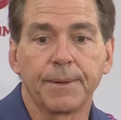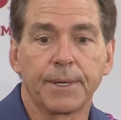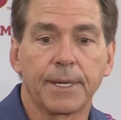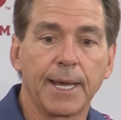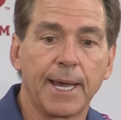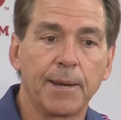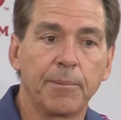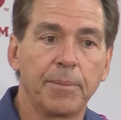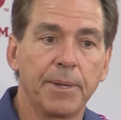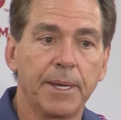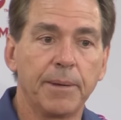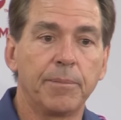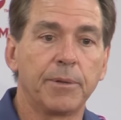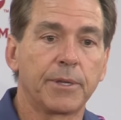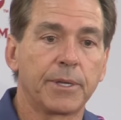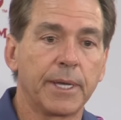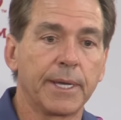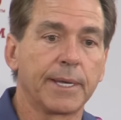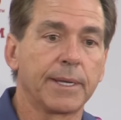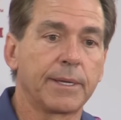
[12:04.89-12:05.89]
you got to be able
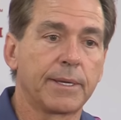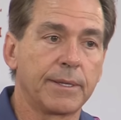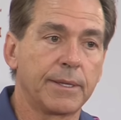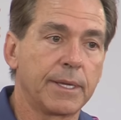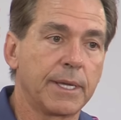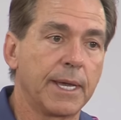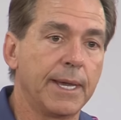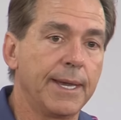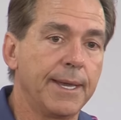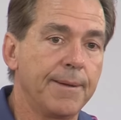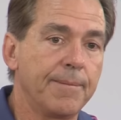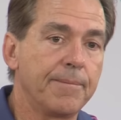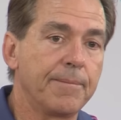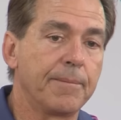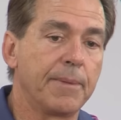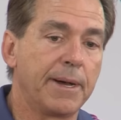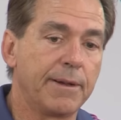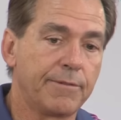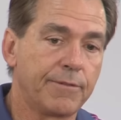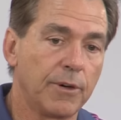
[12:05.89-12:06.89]
to take it to the game
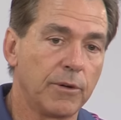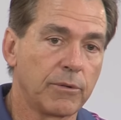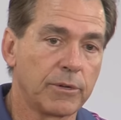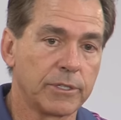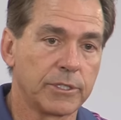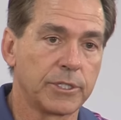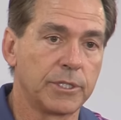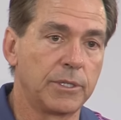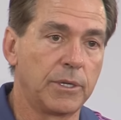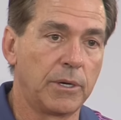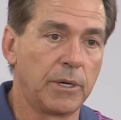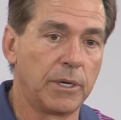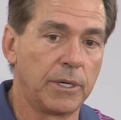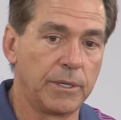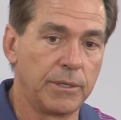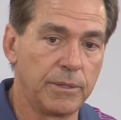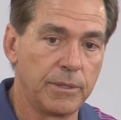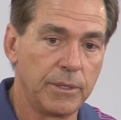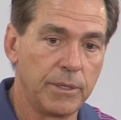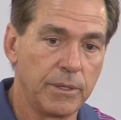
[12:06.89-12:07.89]
by focusing
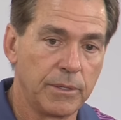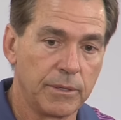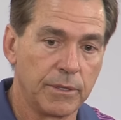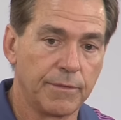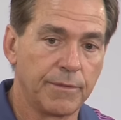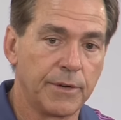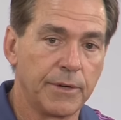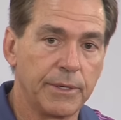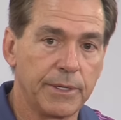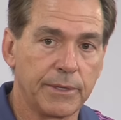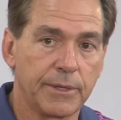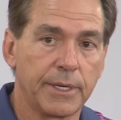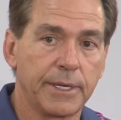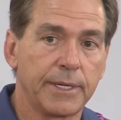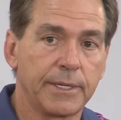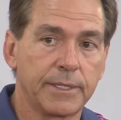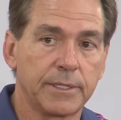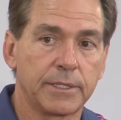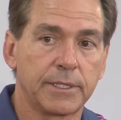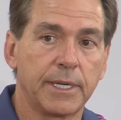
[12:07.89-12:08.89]
on the very
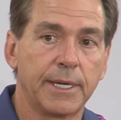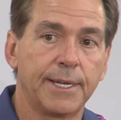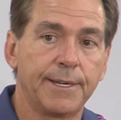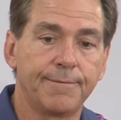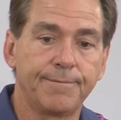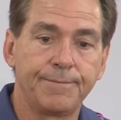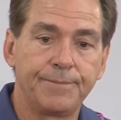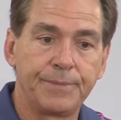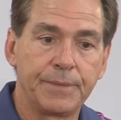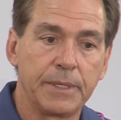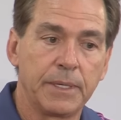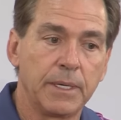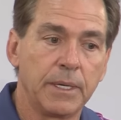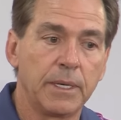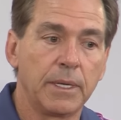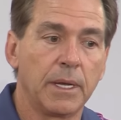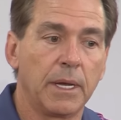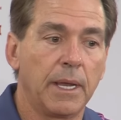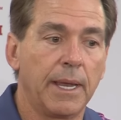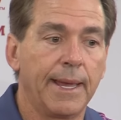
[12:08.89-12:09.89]
things that
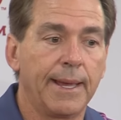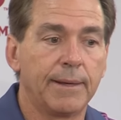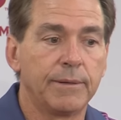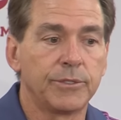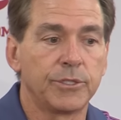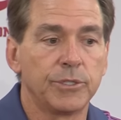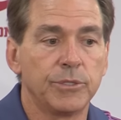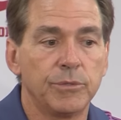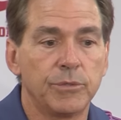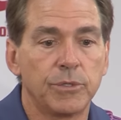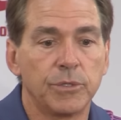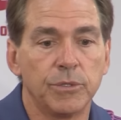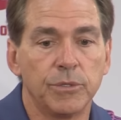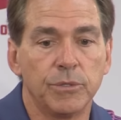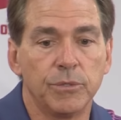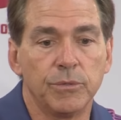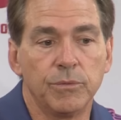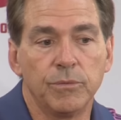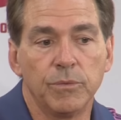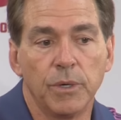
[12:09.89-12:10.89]
allows you
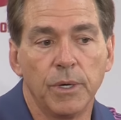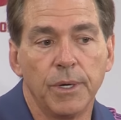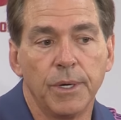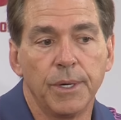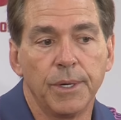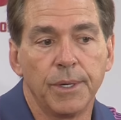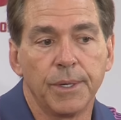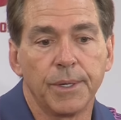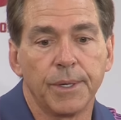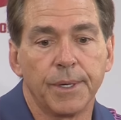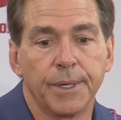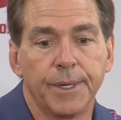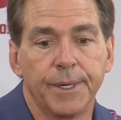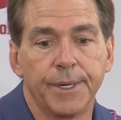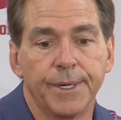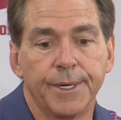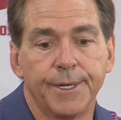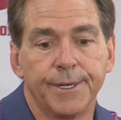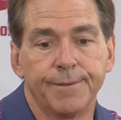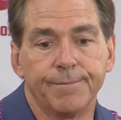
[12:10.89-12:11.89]
to
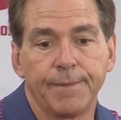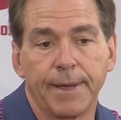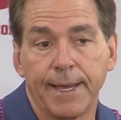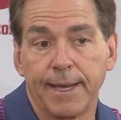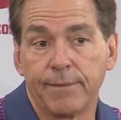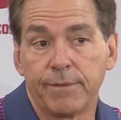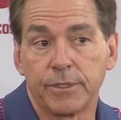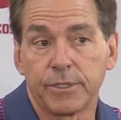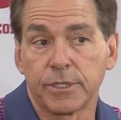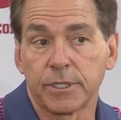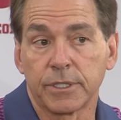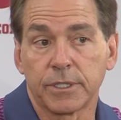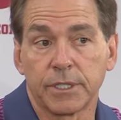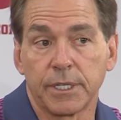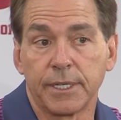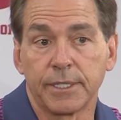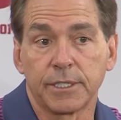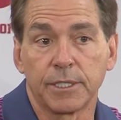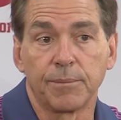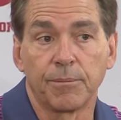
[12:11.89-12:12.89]
have the
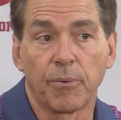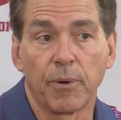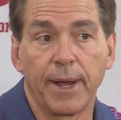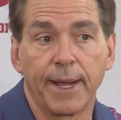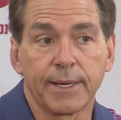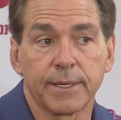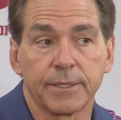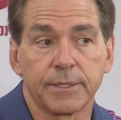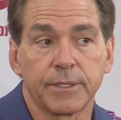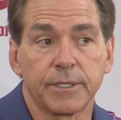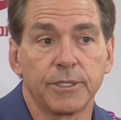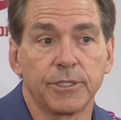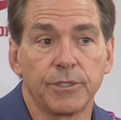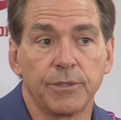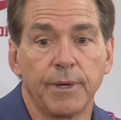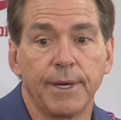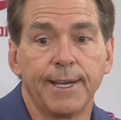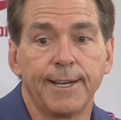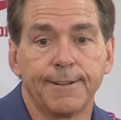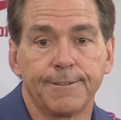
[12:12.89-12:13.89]
success in practice that
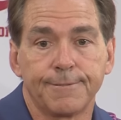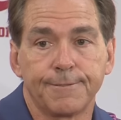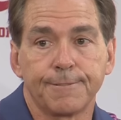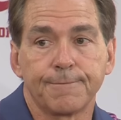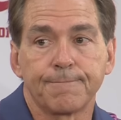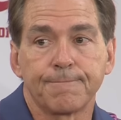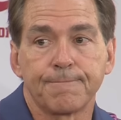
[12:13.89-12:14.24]
you have.